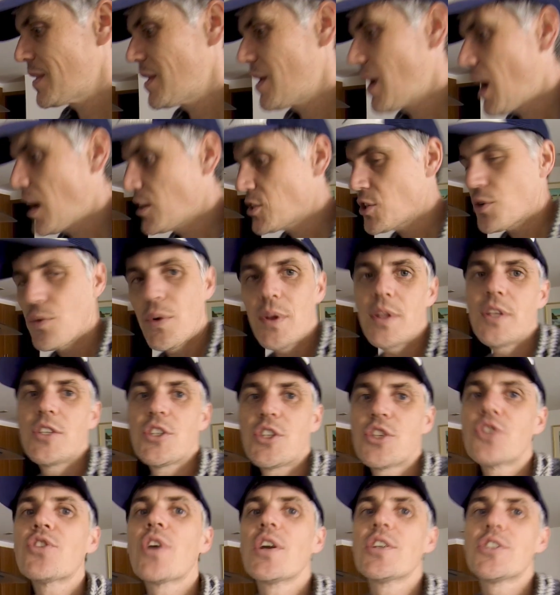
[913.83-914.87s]
I should really just
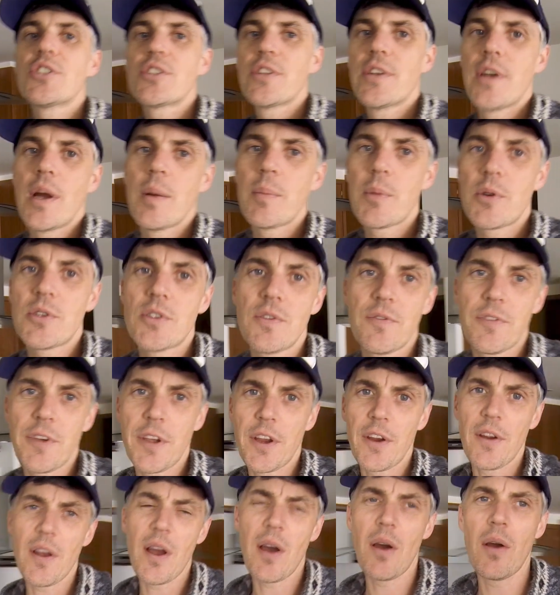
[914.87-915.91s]
crunch the numbers and
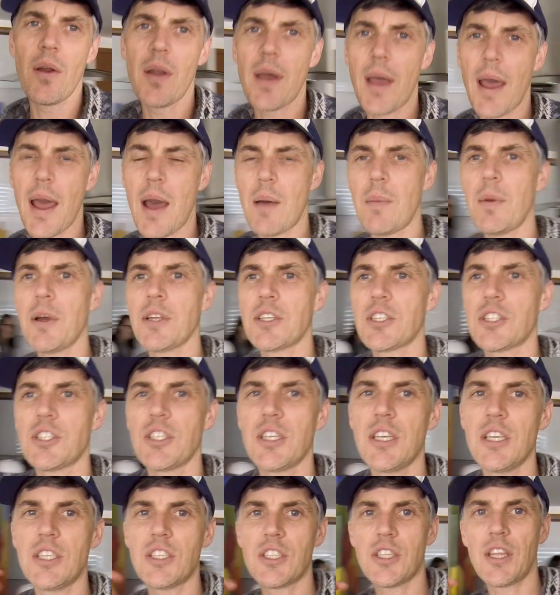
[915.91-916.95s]
figure out how much
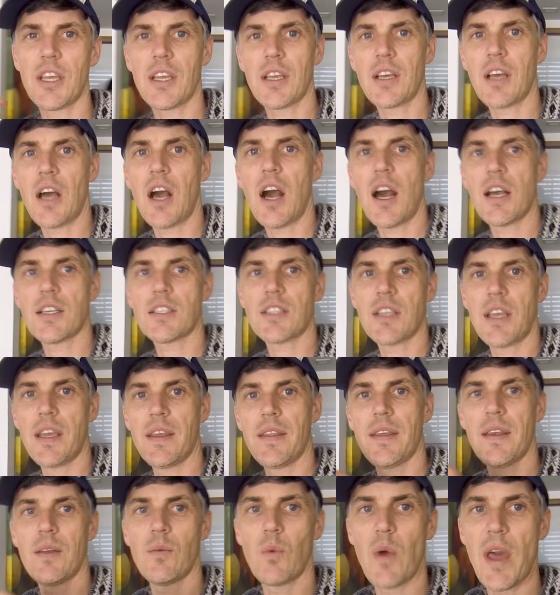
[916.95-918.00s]
each thing costs and
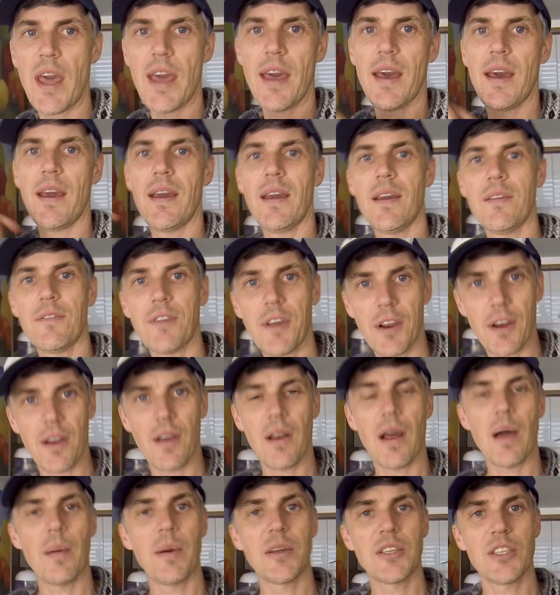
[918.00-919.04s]
then weigh it and figure out
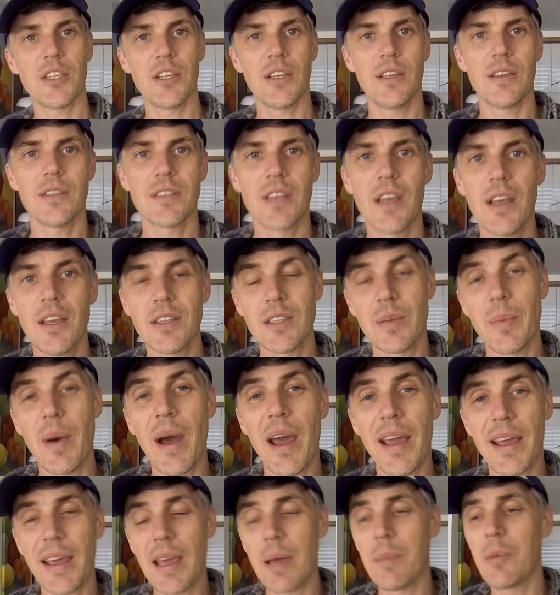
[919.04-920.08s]
how much it is to buy
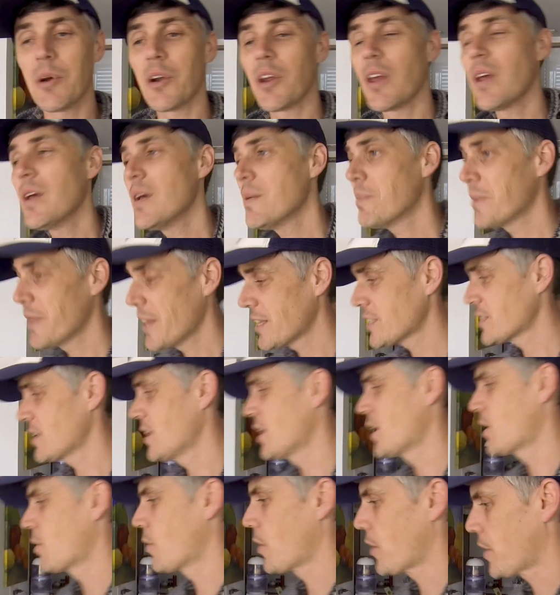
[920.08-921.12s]
in Cambodia. But that's a lot
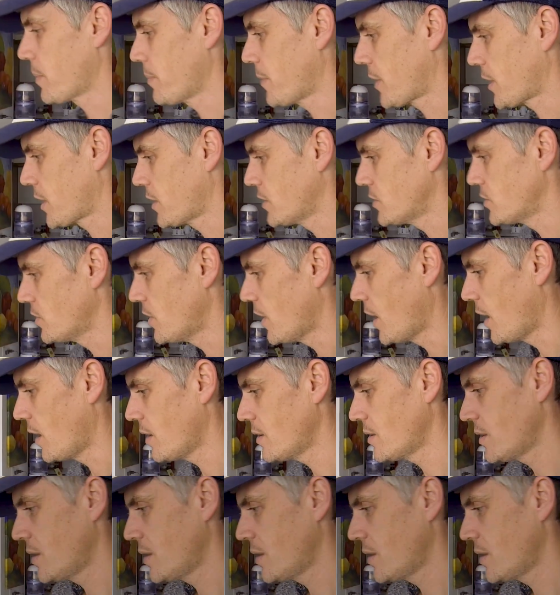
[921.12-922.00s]
of work. I'm not going to do that.